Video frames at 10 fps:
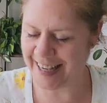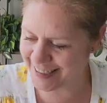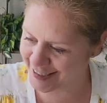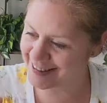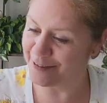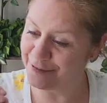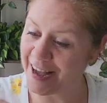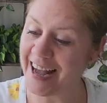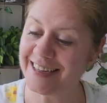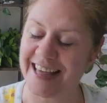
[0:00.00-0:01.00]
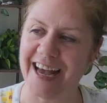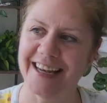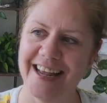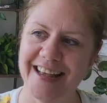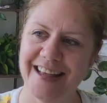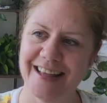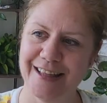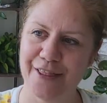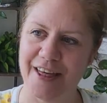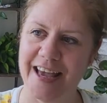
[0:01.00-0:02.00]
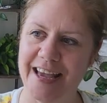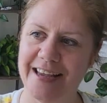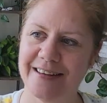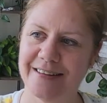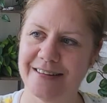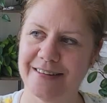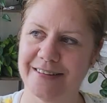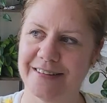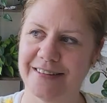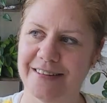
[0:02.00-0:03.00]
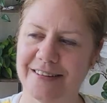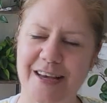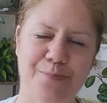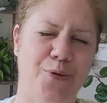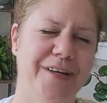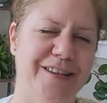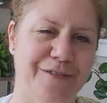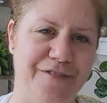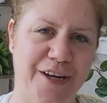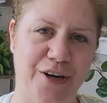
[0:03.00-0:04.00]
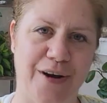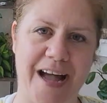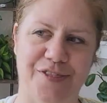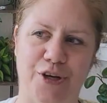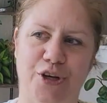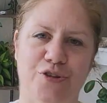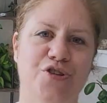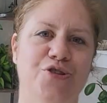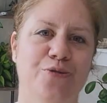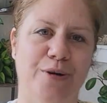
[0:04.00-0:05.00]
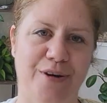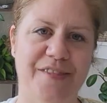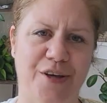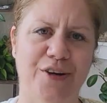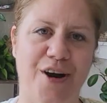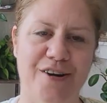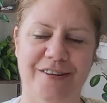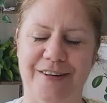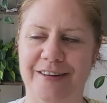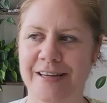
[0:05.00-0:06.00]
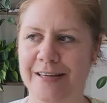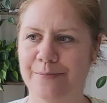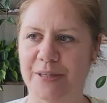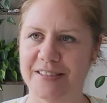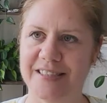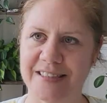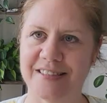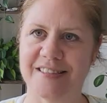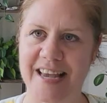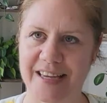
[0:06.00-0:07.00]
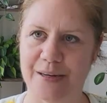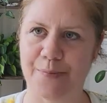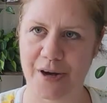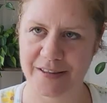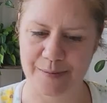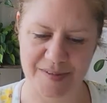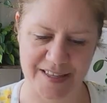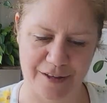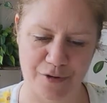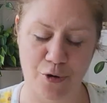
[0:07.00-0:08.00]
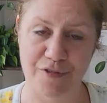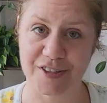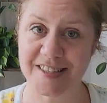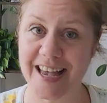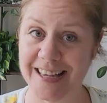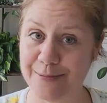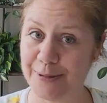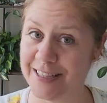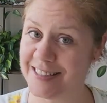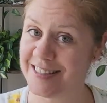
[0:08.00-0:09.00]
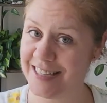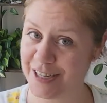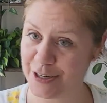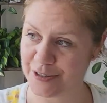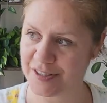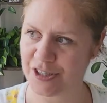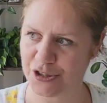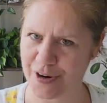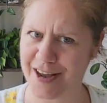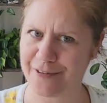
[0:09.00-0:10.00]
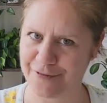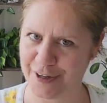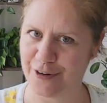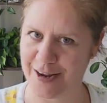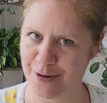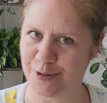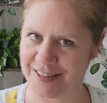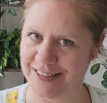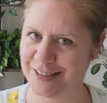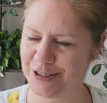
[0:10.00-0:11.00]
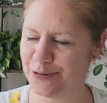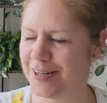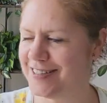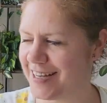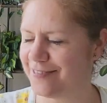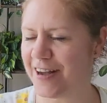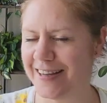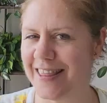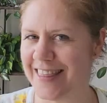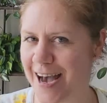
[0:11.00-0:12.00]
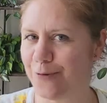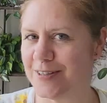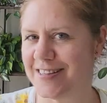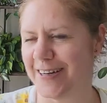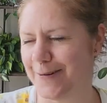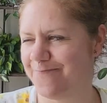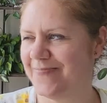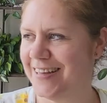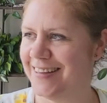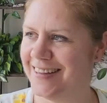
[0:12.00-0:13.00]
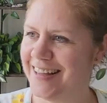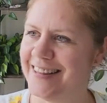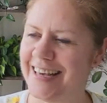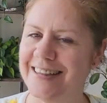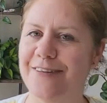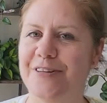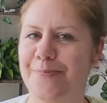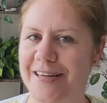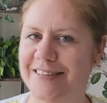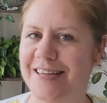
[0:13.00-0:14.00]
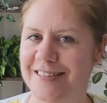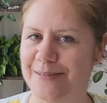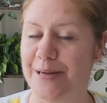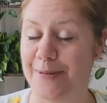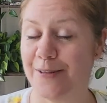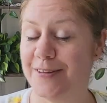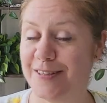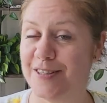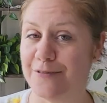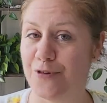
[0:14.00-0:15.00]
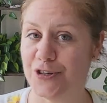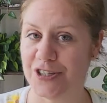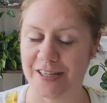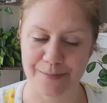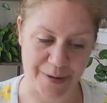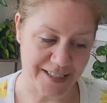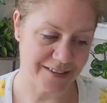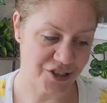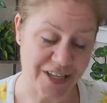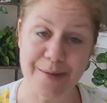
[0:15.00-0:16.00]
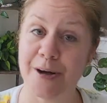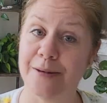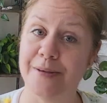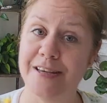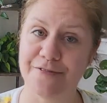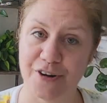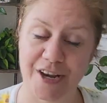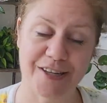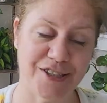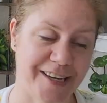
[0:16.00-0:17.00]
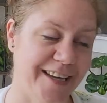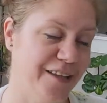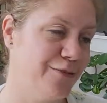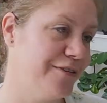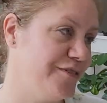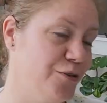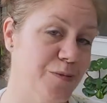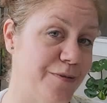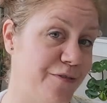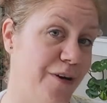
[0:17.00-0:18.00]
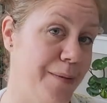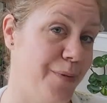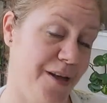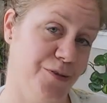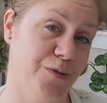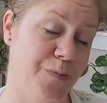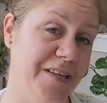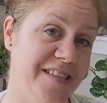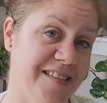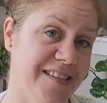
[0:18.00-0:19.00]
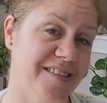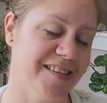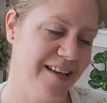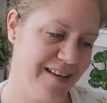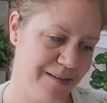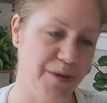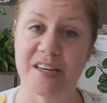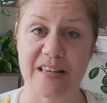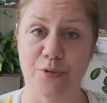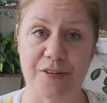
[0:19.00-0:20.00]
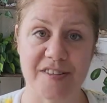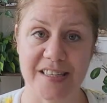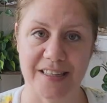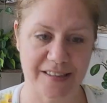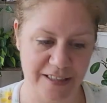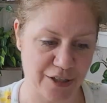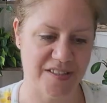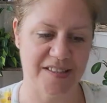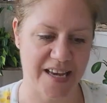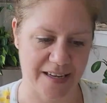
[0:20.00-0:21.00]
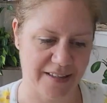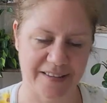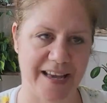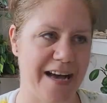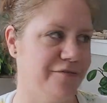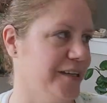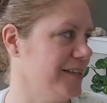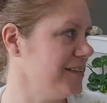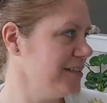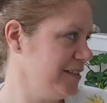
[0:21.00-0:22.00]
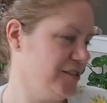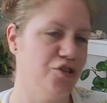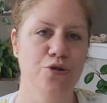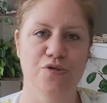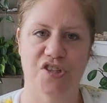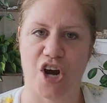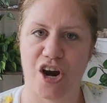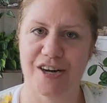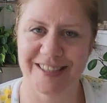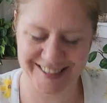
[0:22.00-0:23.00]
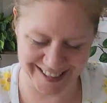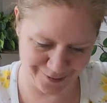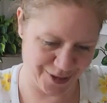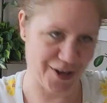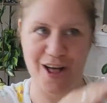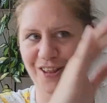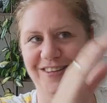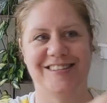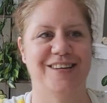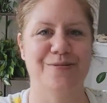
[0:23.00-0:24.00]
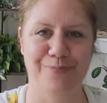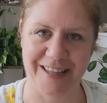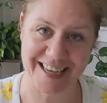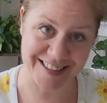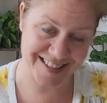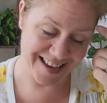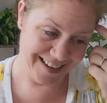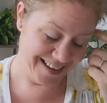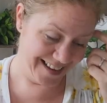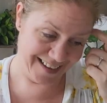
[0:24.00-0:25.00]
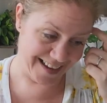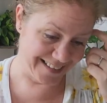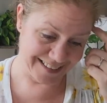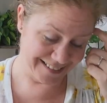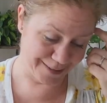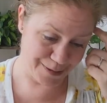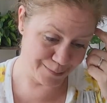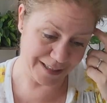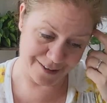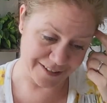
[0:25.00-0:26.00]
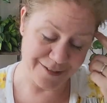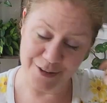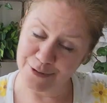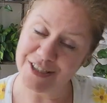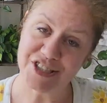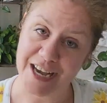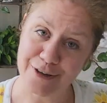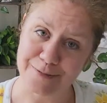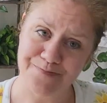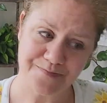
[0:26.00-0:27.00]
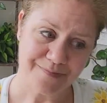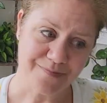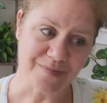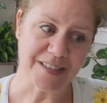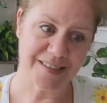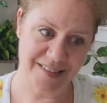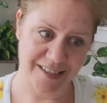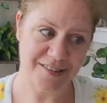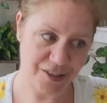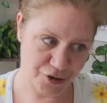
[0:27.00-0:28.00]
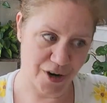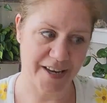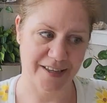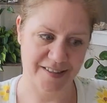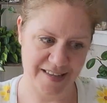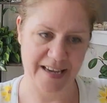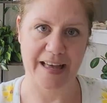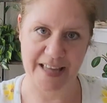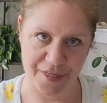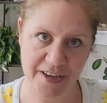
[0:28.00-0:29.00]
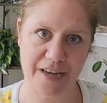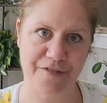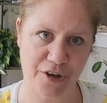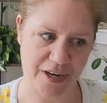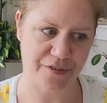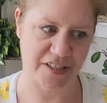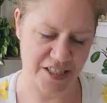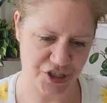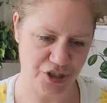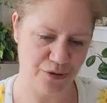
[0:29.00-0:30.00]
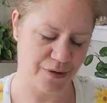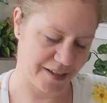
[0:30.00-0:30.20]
The fact that they not pointed the finger at the consumer, at the gardener, but didn't take it upon themselves over 10 plus years to try to figure out what the issue was. I find that left a bad taste in my mouth, and it's unfortunate. But shame on me for not checking the reviews before I bought those pea seeds, because I would have seen it clear as day. Like, they have like 2 stars with all these complaints. And like, people have even reached out to try to say, like, I think I figured out the issue.